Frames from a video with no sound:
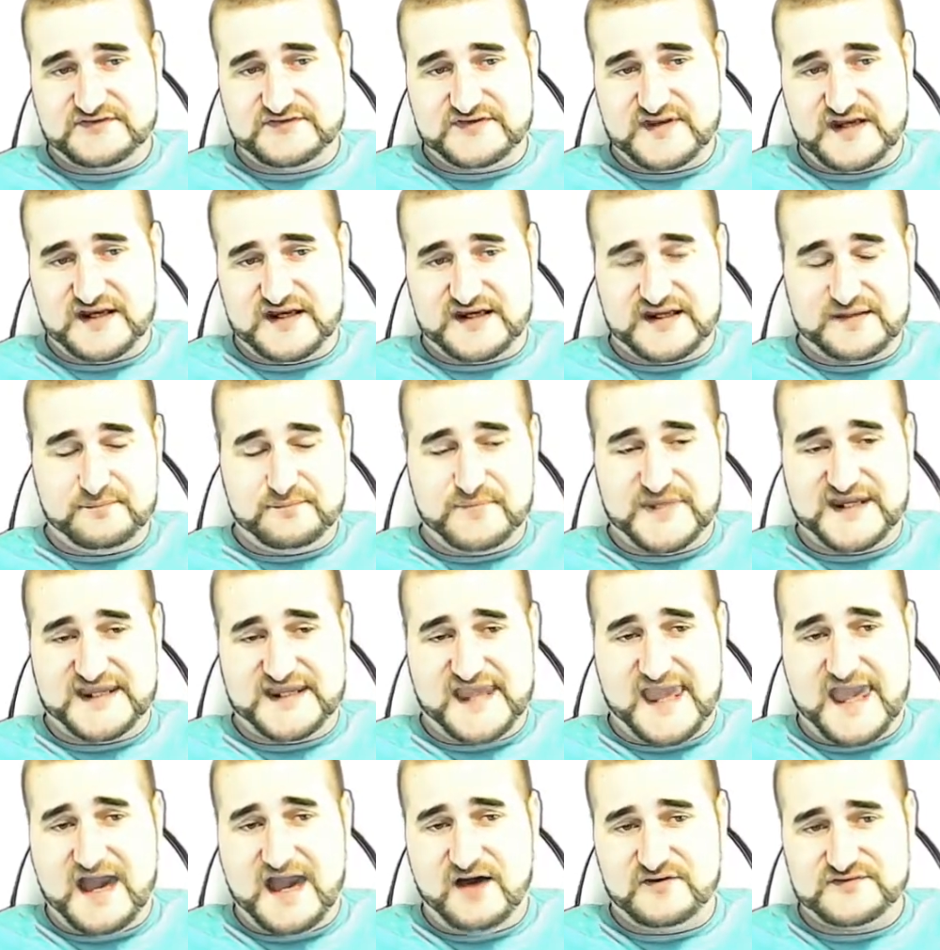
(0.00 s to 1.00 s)
that it can be
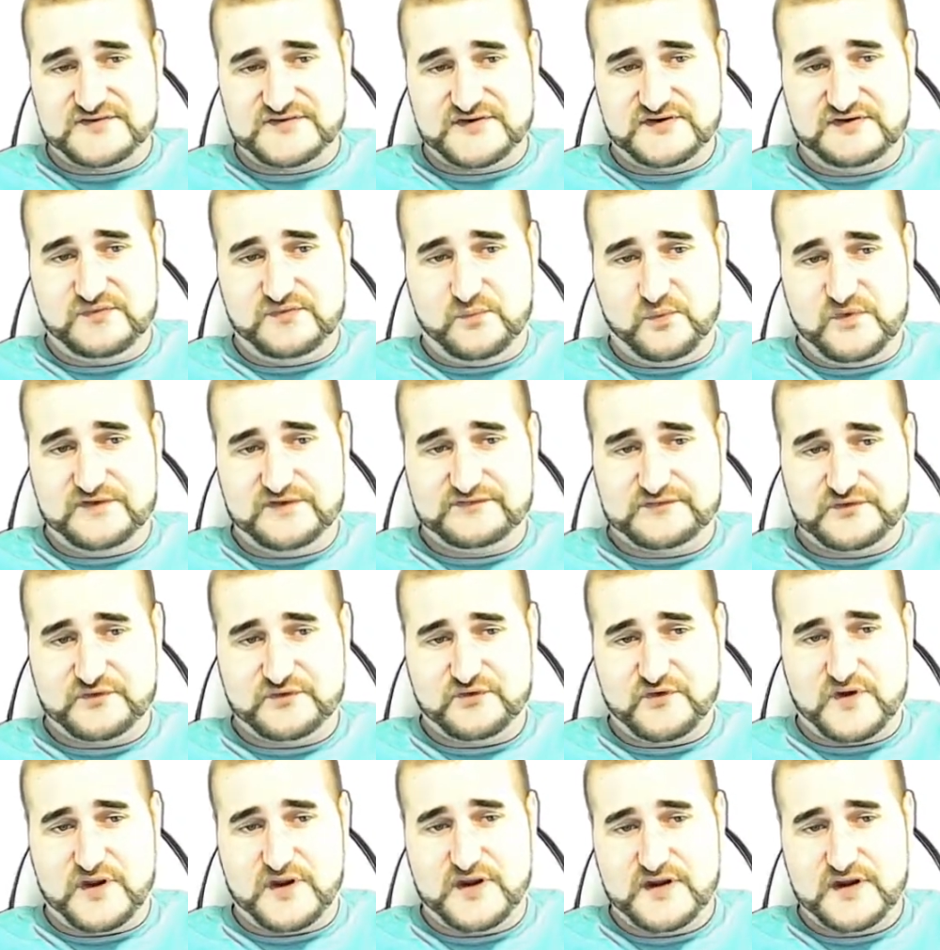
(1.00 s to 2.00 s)
countered with crit